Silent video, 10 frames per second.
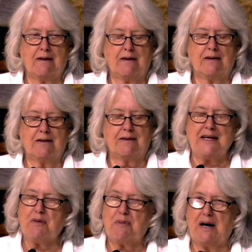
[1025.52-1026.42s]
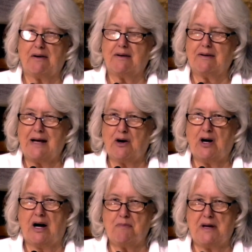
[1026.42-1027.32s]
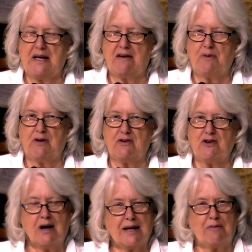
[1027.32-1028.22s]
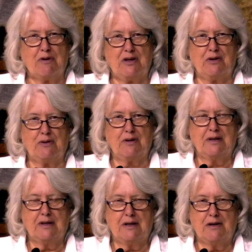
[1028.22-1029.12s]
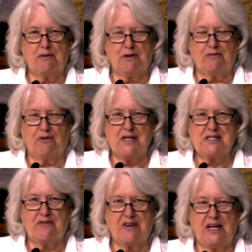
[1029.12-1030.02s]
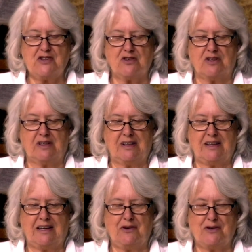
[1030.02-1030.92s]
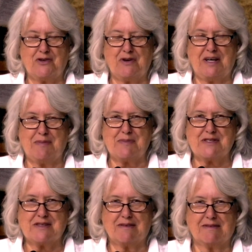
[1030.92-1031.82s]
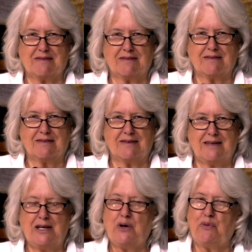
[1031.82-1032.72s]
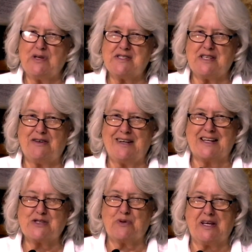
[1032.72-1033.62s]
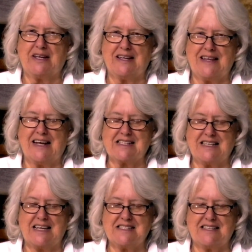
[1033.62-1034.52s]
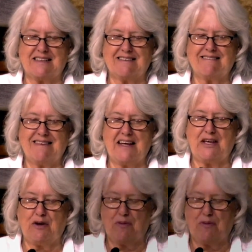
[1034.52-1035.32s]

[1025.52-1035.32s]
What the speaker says: Think about how God may have been talking with you through the voice of an angel in your dreams. We'll see you next week in the next lesson. Thank you.